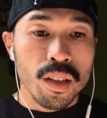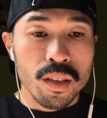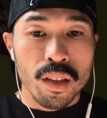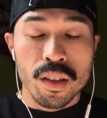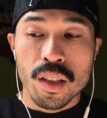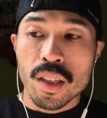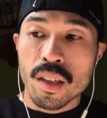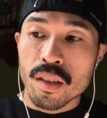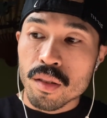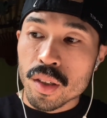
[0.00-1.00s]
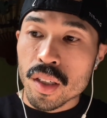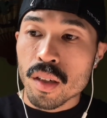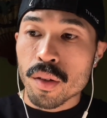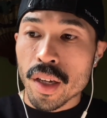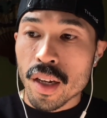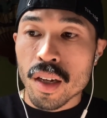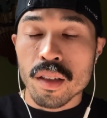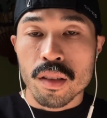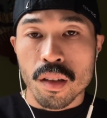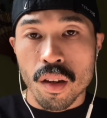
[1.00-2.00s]
I started thinking, "Oh shit, okay, I
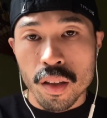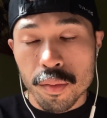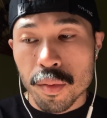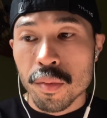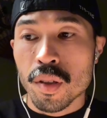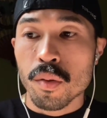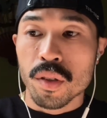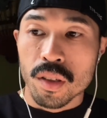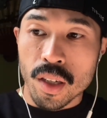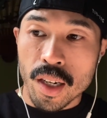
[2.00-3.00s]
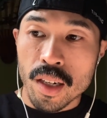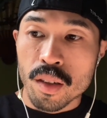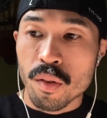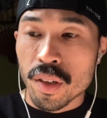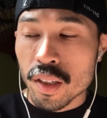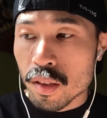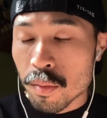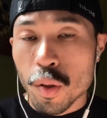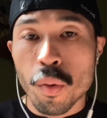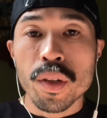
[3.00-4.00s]
gotta call up some soldiers. I gotta go get
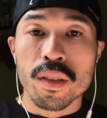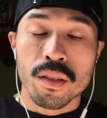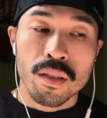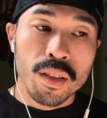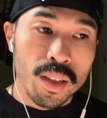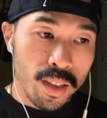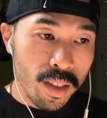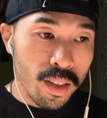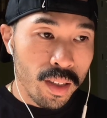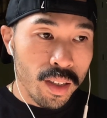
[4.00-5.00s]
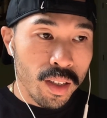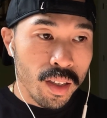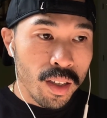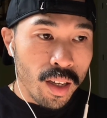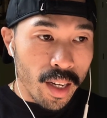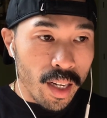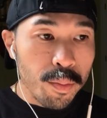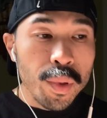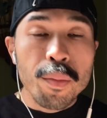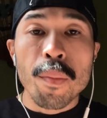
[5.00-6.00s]
some toys. I gotta
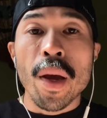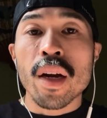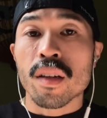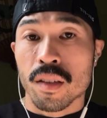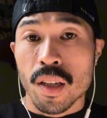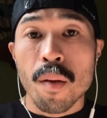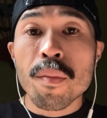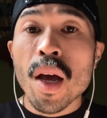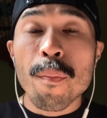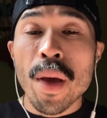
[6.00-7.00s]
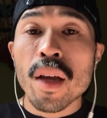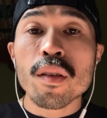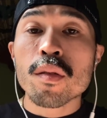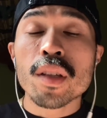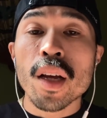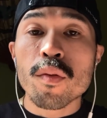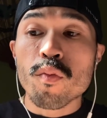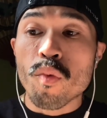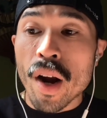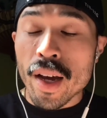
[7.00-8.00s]
be prepared because I'm not paying no
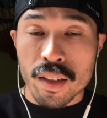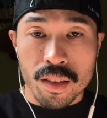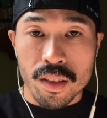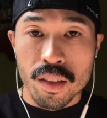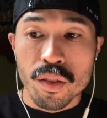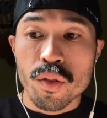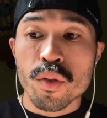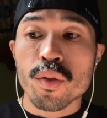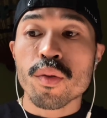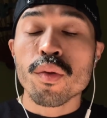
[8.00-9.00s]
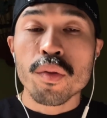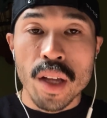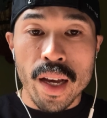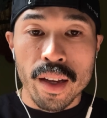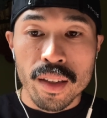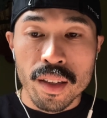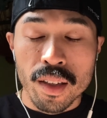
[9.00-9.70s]
10 racks. Screw that."